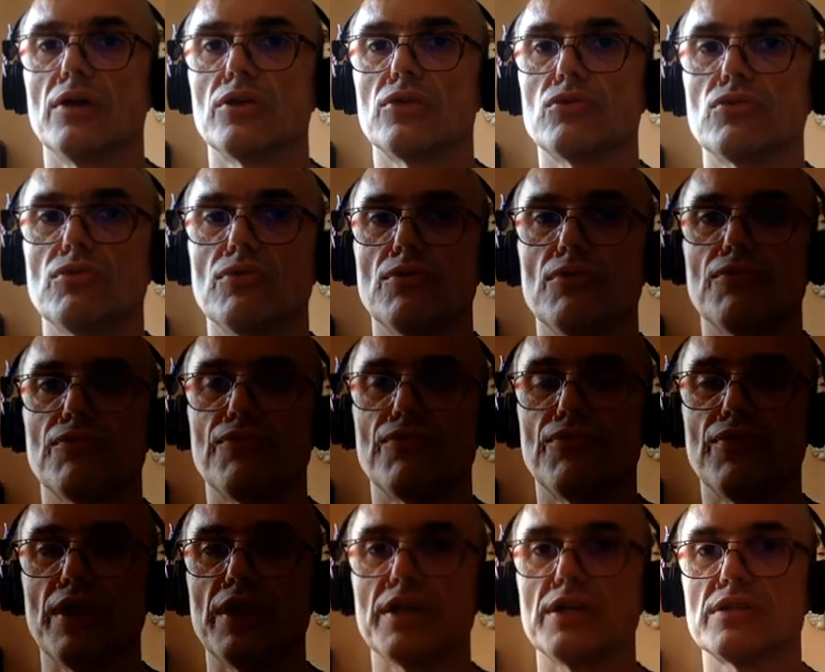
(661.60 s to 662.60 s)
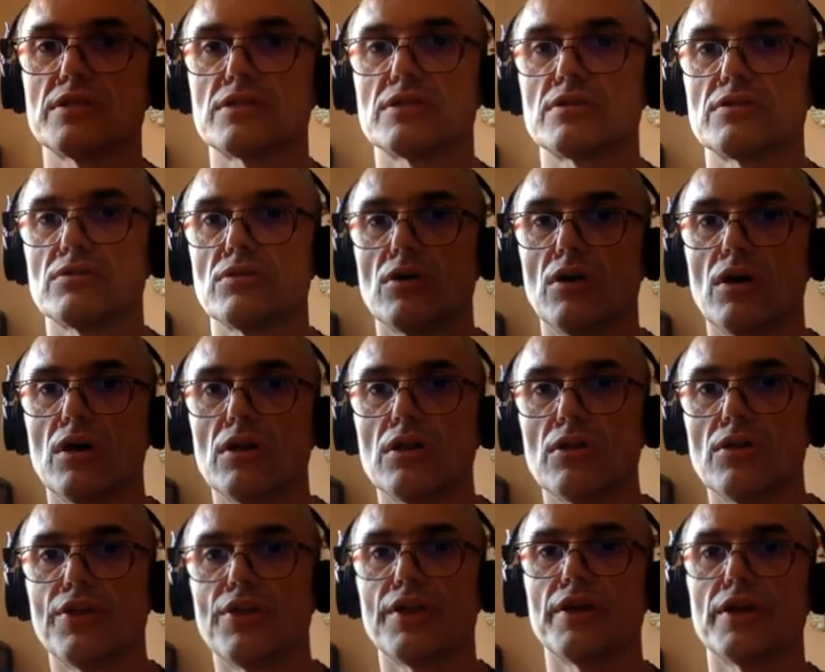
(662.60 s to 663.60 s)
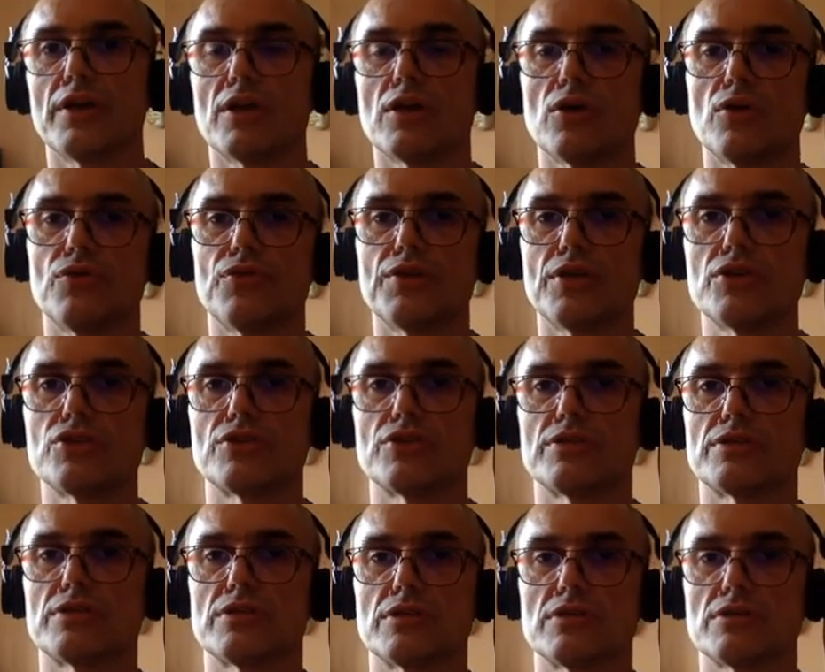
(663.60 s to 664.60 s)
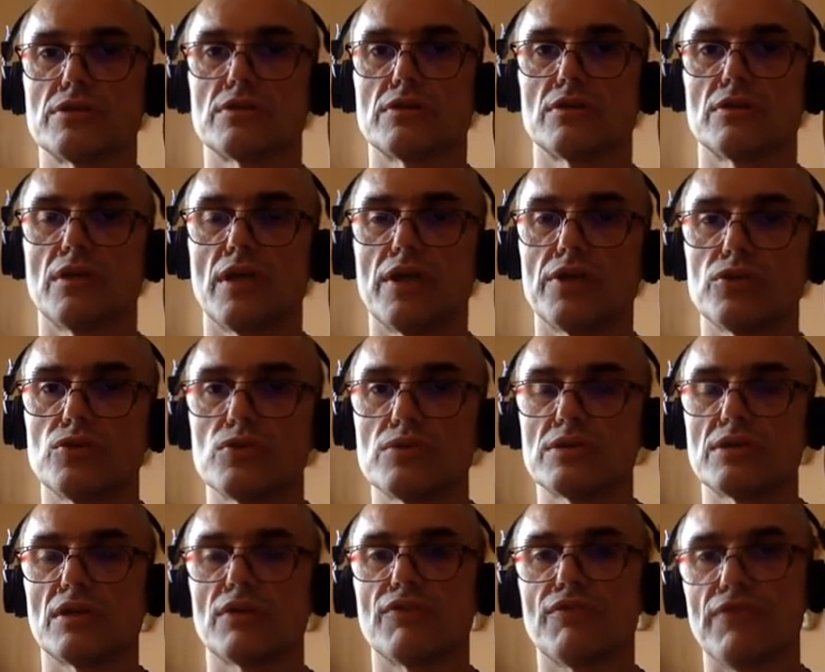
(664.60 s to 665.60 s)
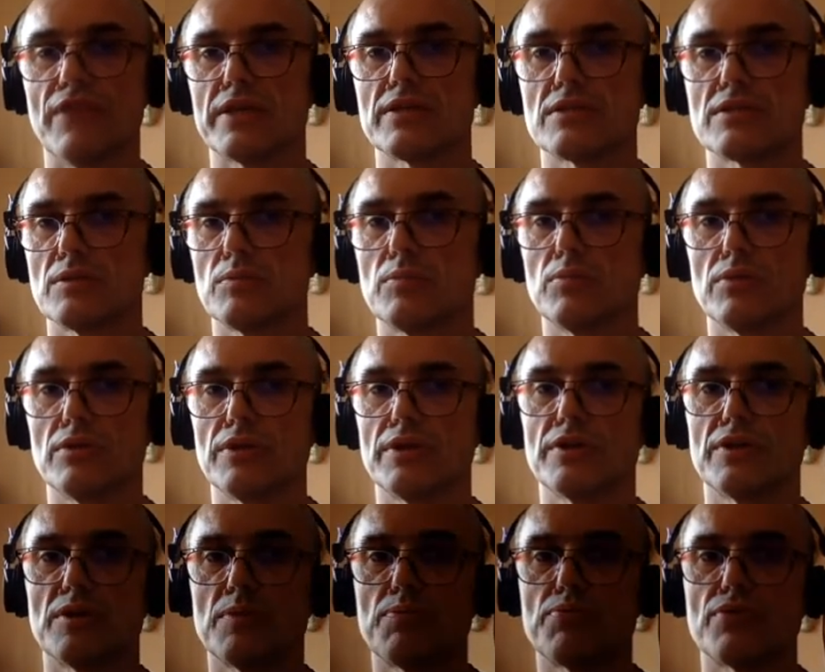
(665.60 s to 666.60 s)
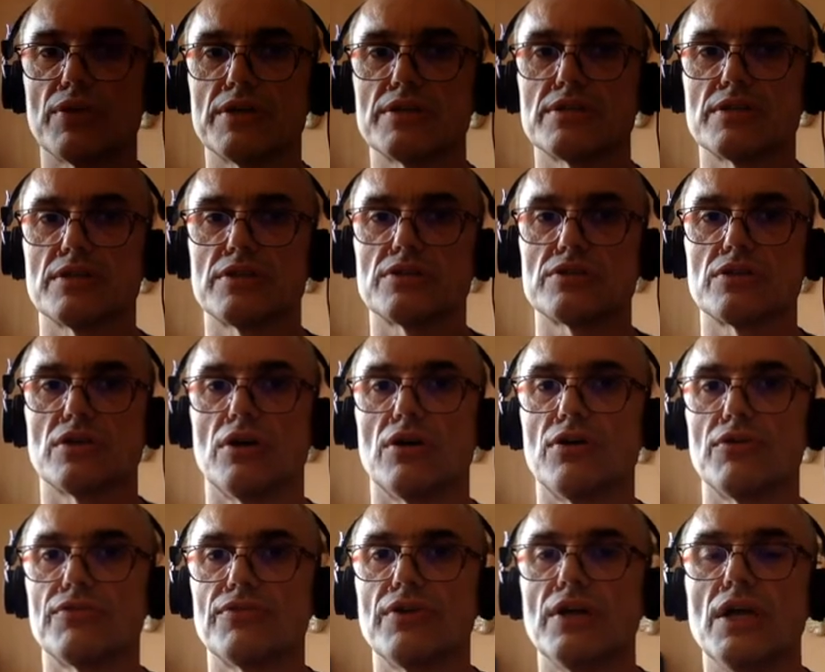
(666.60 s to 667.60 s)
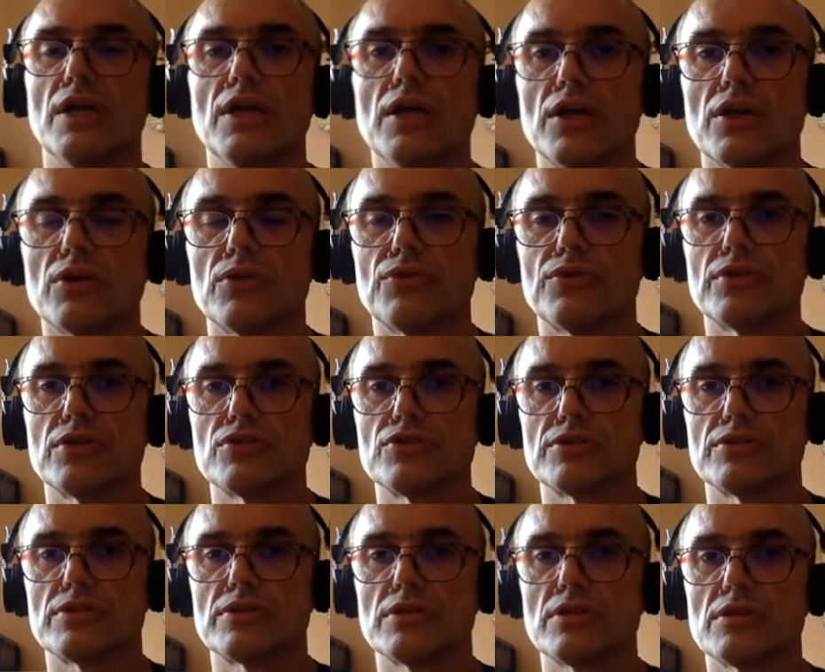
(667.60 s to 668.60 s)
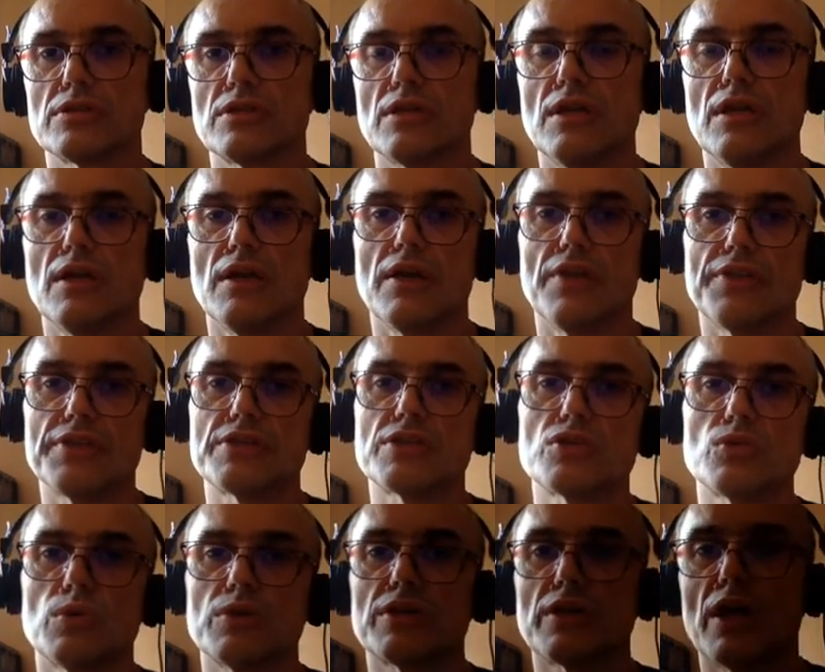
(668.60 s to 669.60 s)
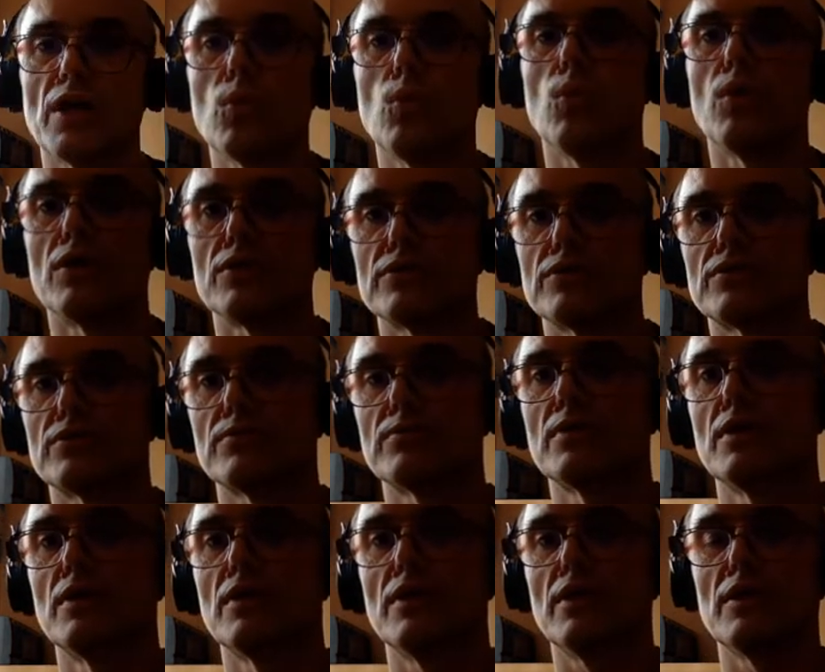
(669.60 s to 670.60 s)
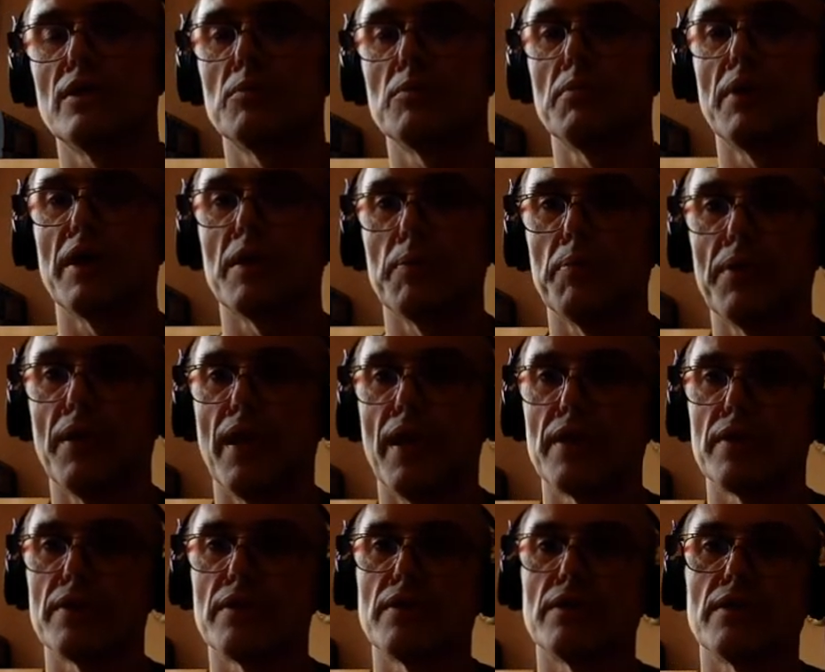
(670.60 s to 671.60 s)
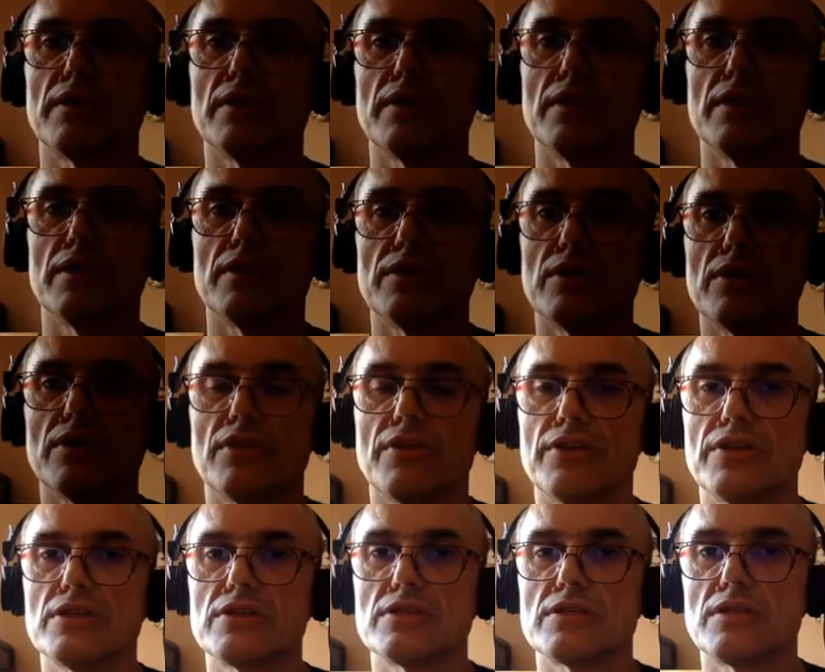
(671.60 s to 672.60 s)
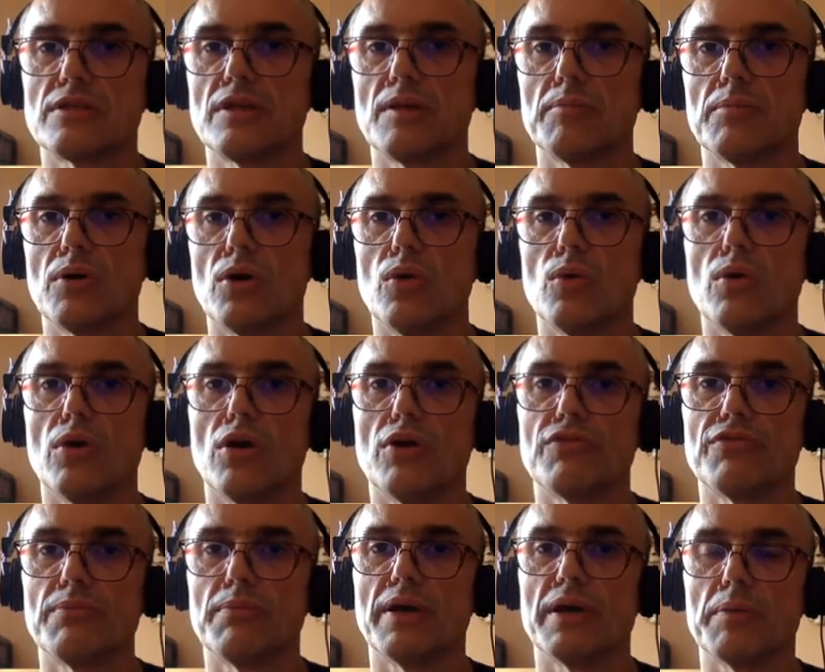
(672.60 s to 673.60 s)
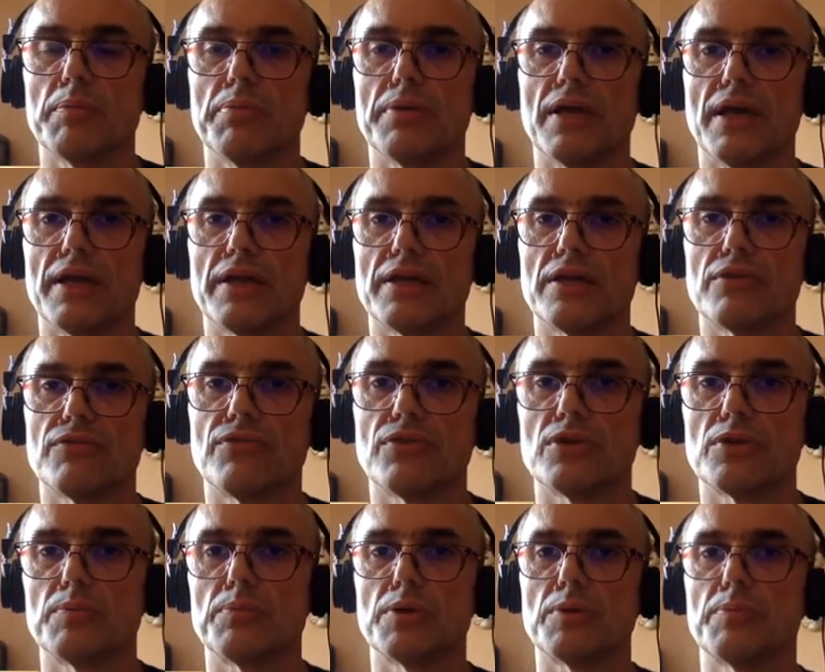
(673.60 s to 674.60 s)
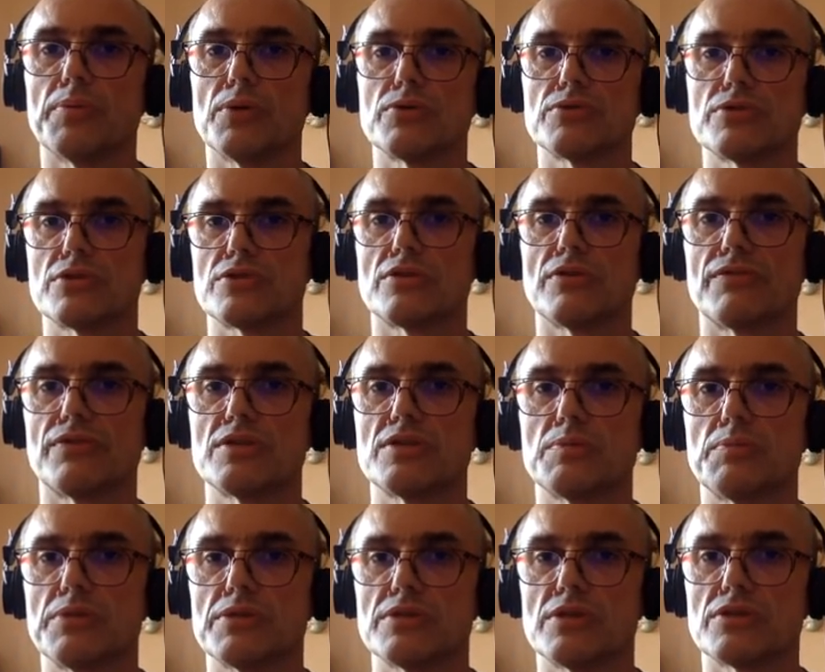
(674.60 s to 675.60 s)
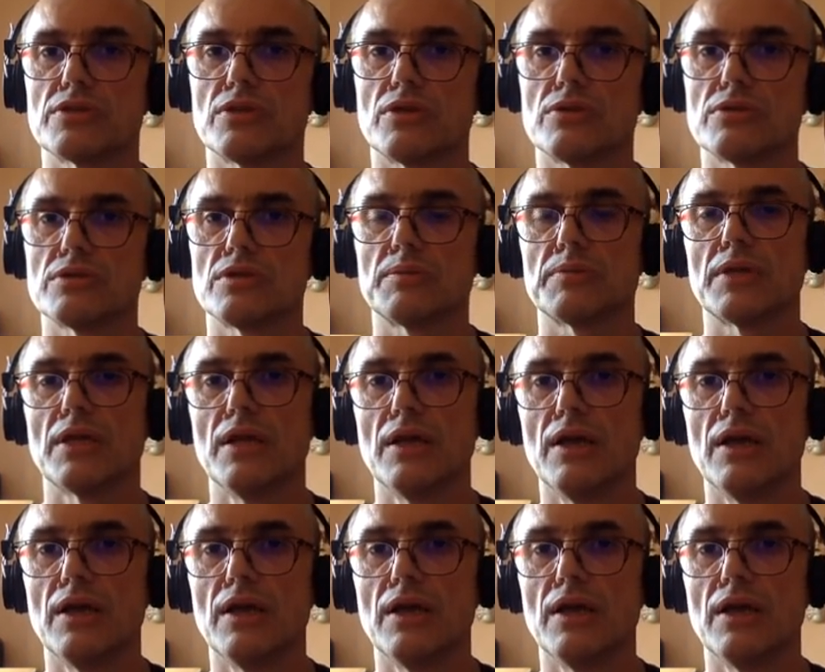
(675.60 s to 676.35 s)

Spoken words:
to face all the contingencies and to stay flexible in the presence of contingencies. And this is what I want in my plan, in this demo of my planning for the purposes of this business concept.